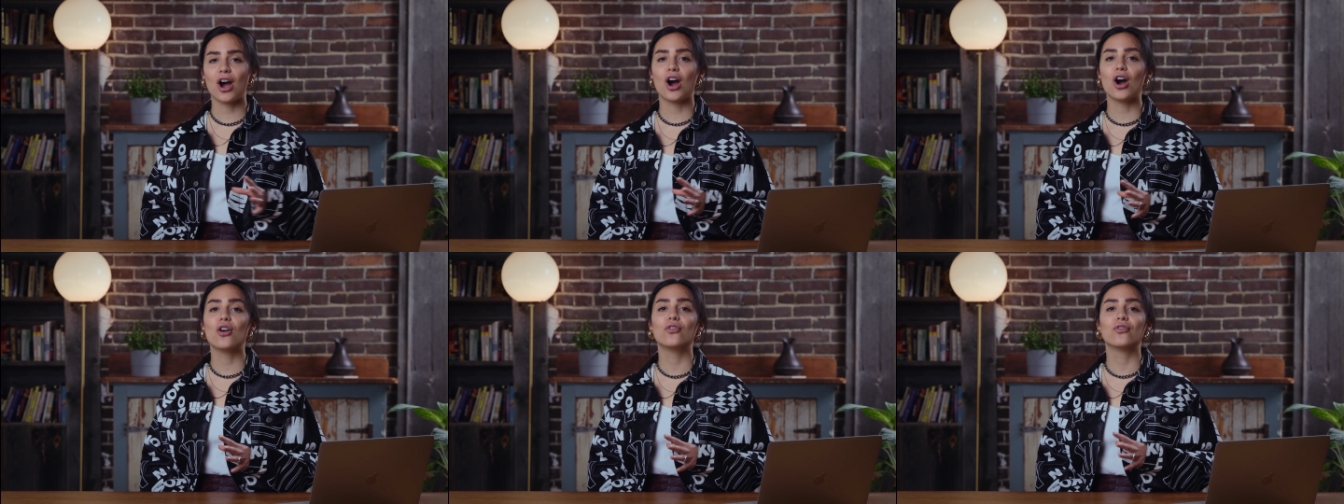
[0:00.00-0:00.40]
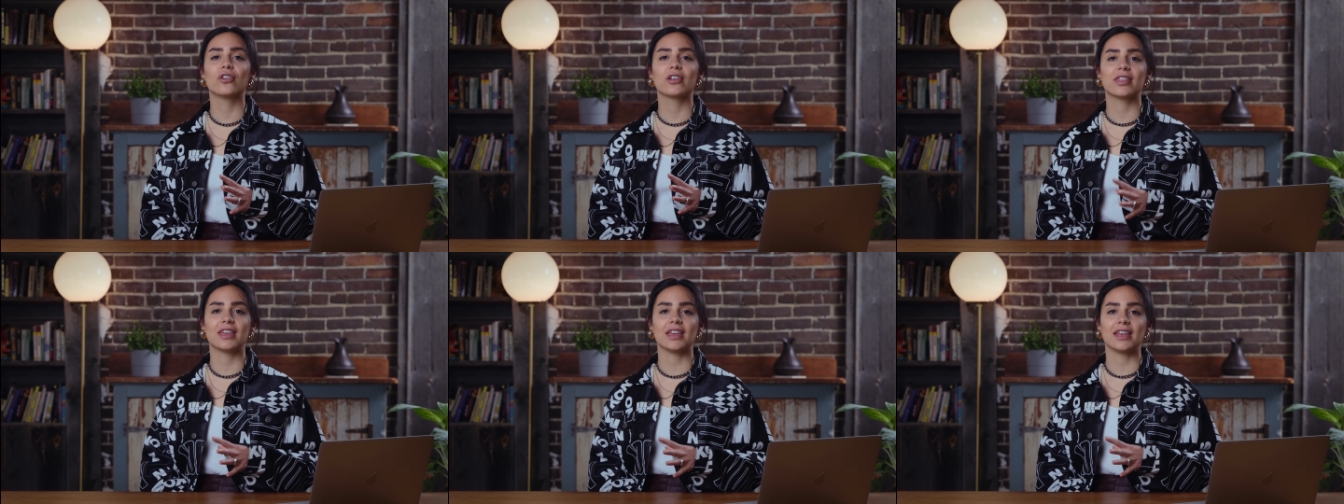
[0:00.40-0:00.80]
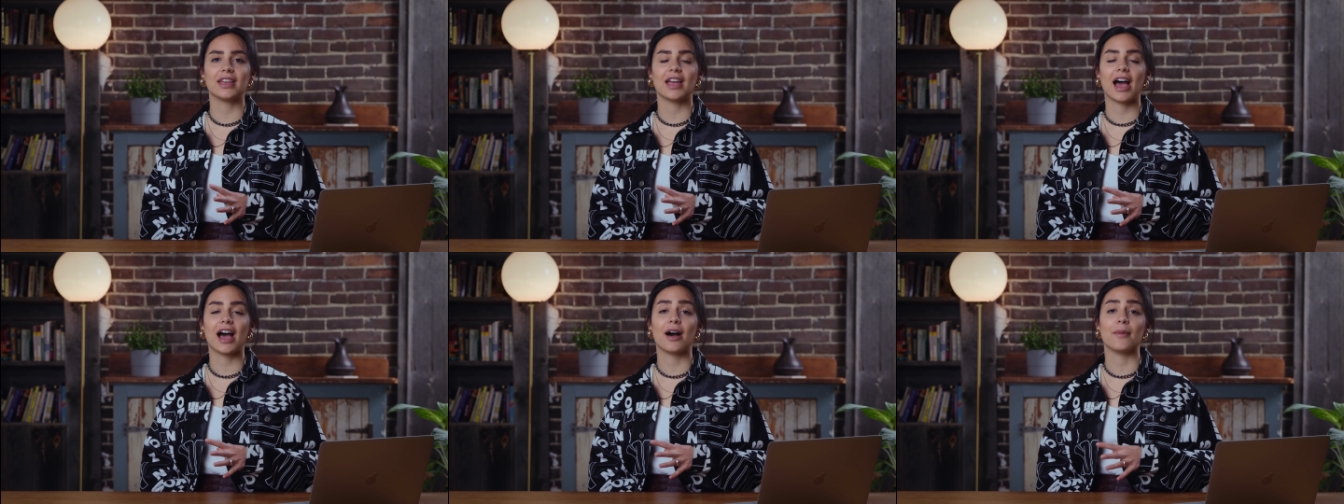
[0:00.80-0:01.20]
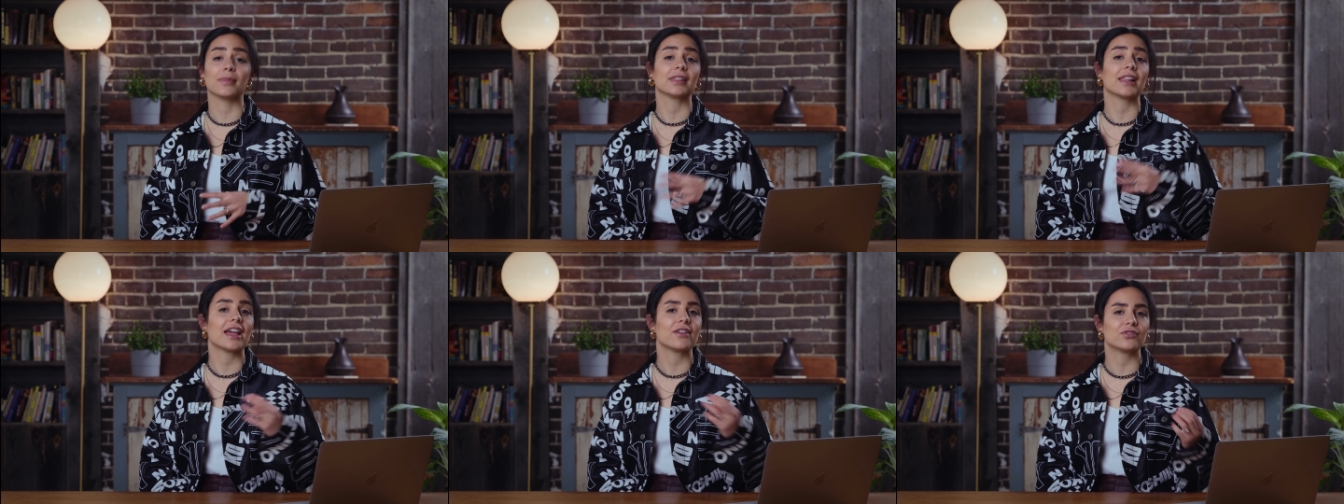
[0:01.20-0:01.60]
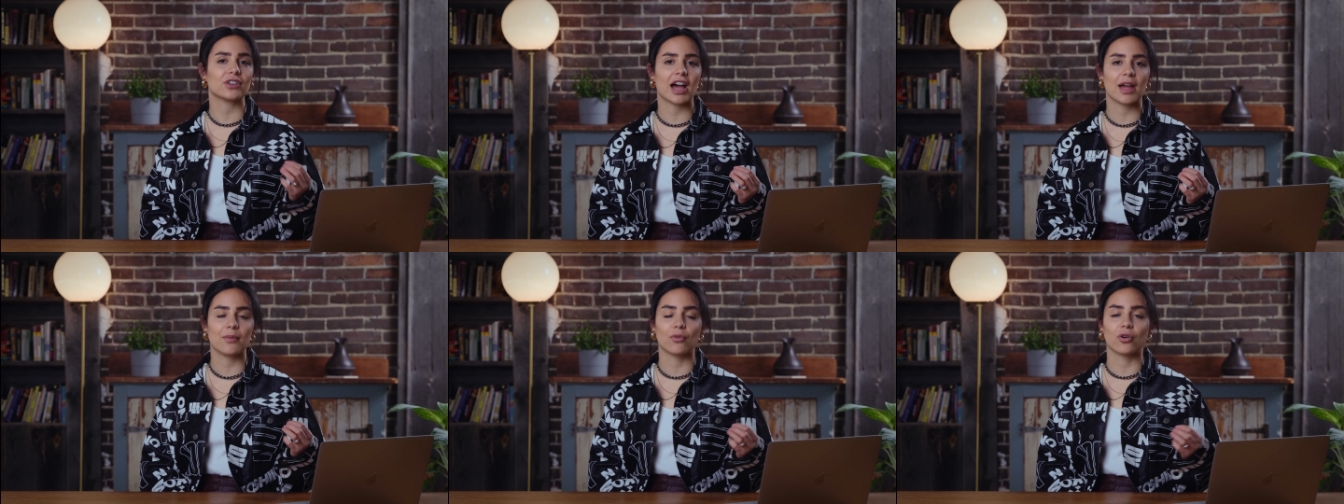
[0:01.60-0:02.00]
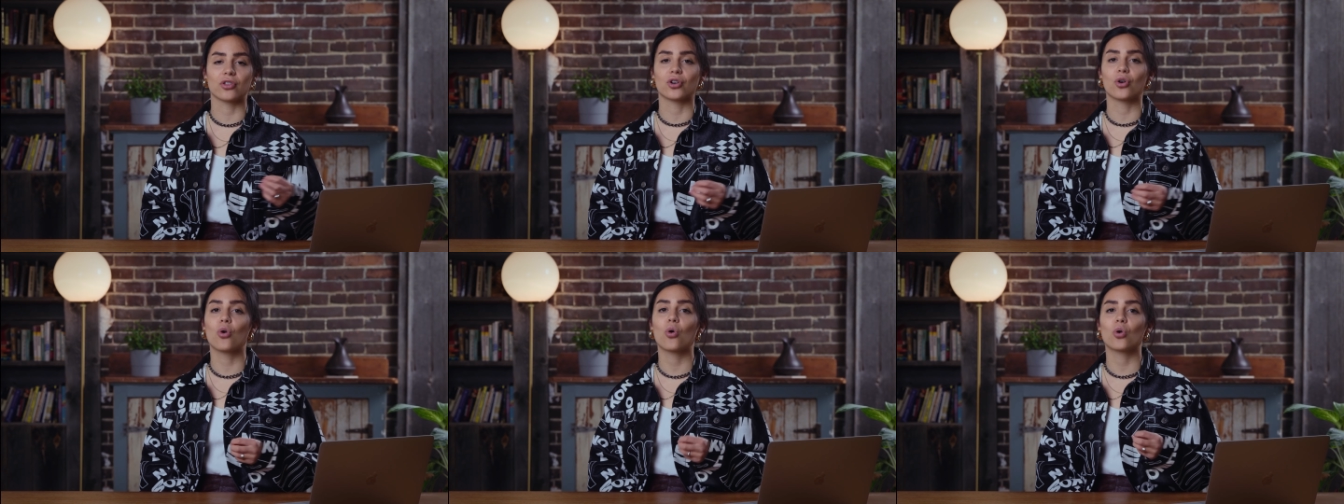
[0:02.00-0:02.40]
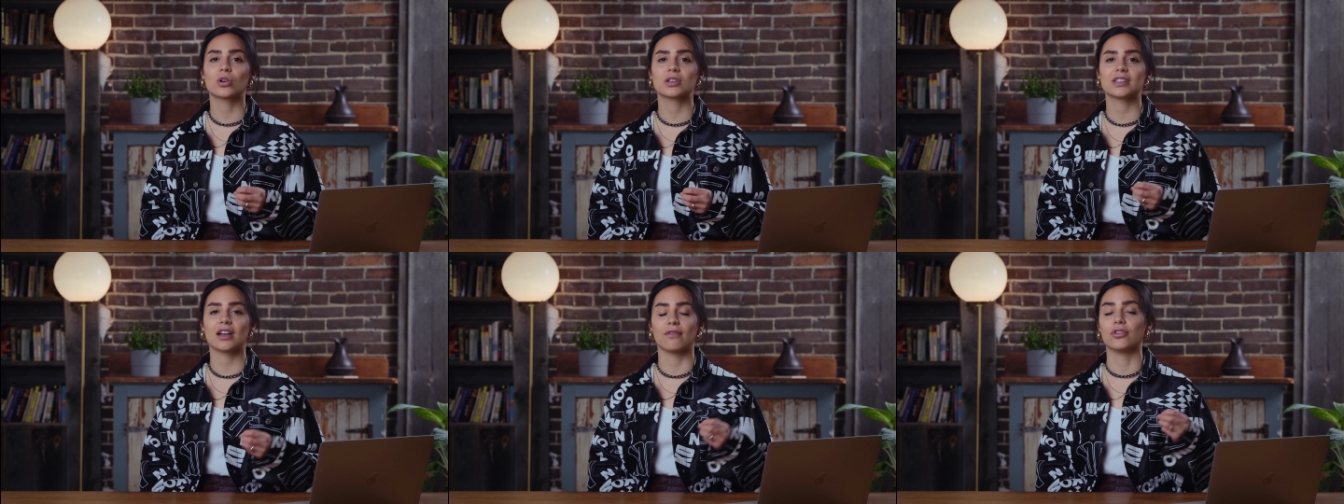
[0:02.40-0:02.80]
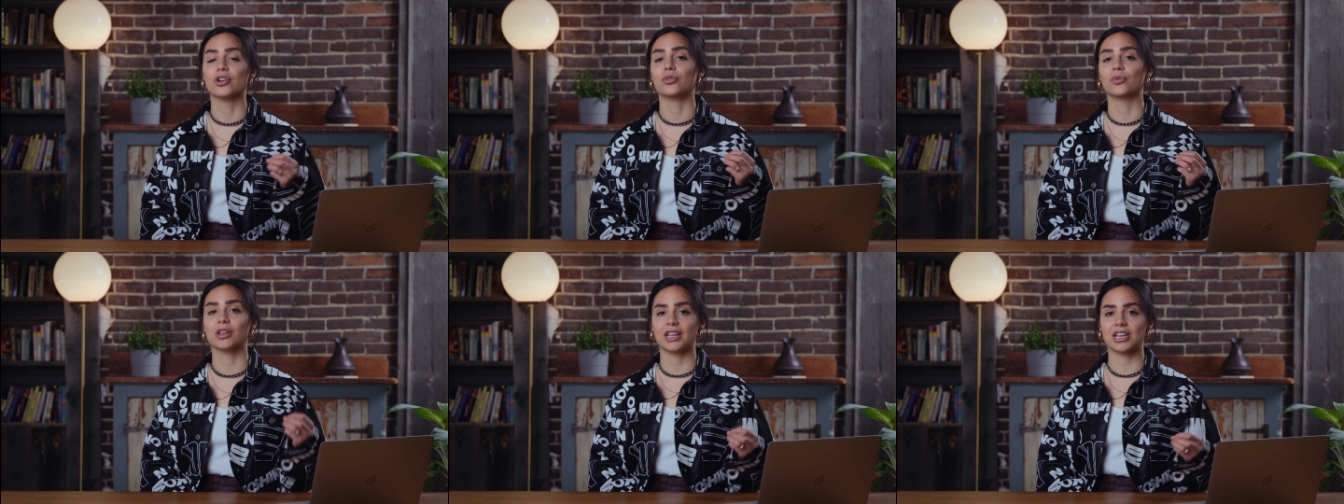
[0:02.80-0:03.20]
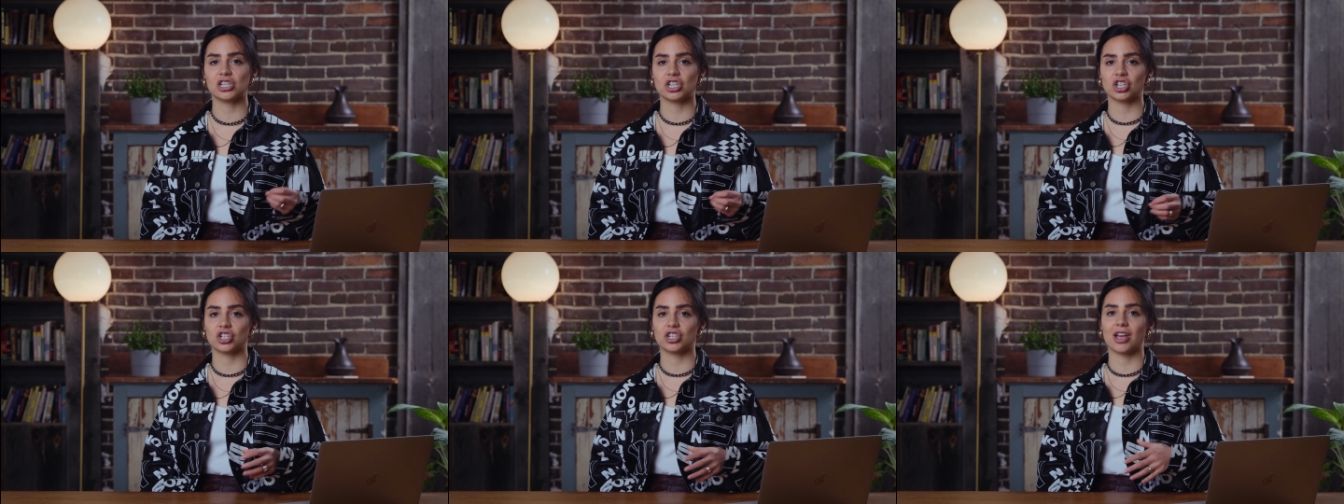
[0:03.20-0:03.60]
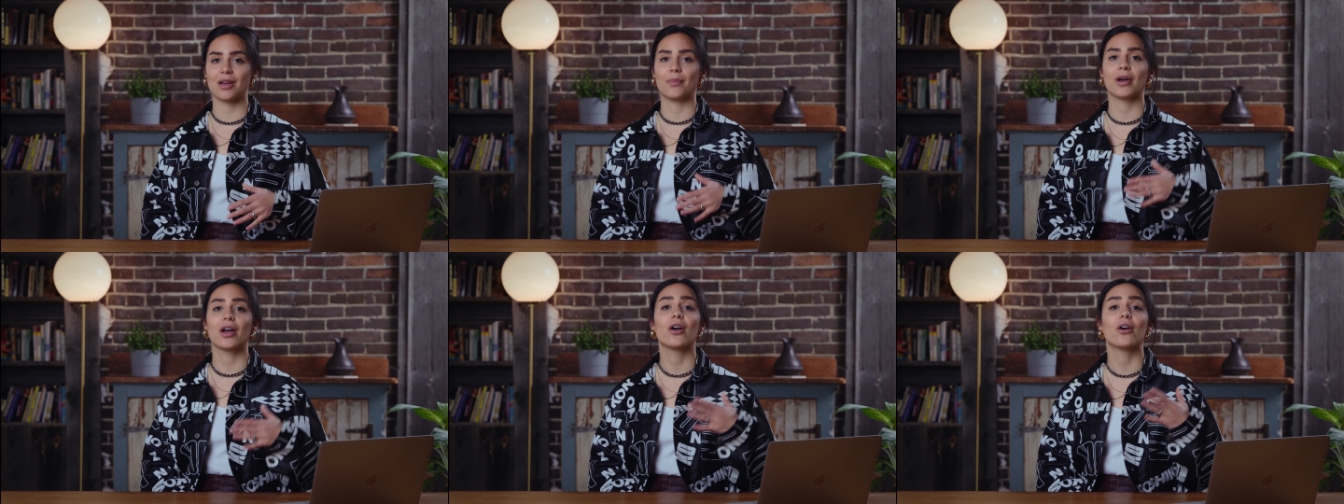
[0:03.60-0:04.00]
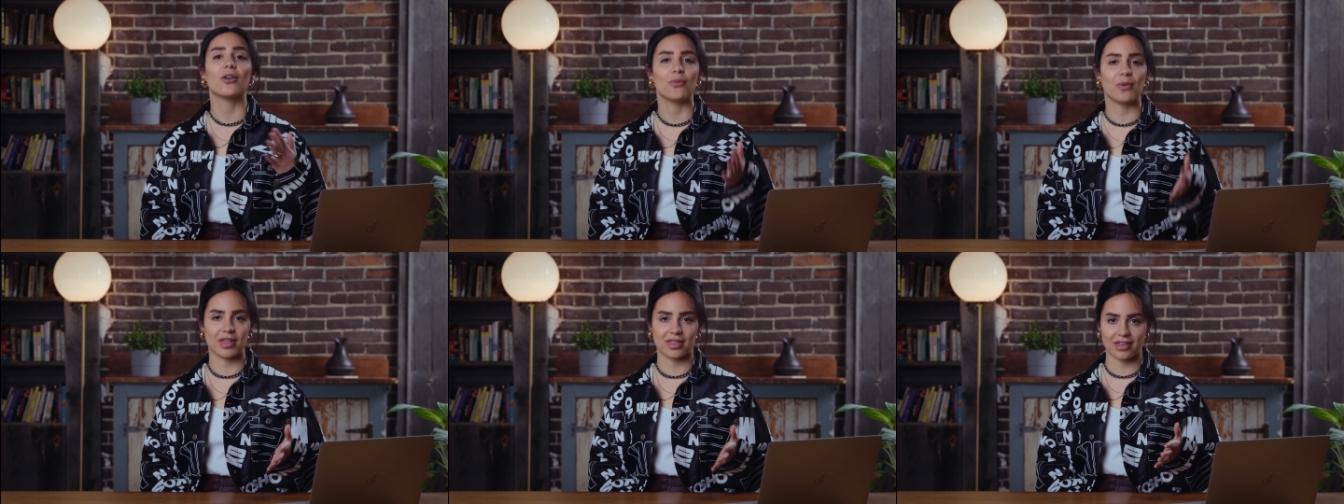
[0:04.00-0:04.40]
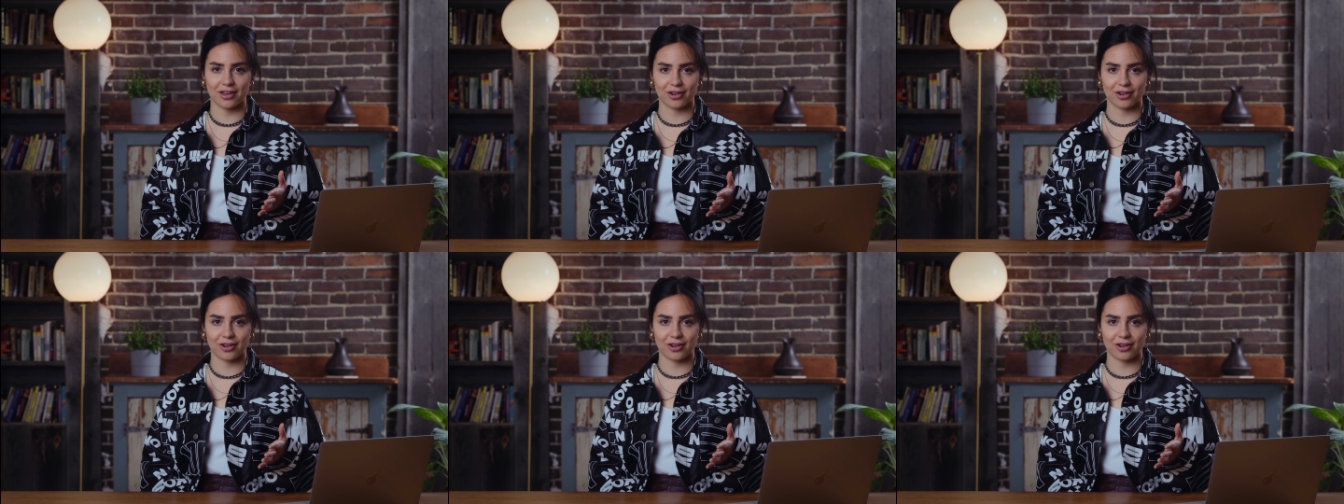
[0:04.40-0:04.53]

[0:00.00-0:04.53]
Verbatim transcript: over the lifetime or the course of their relationship with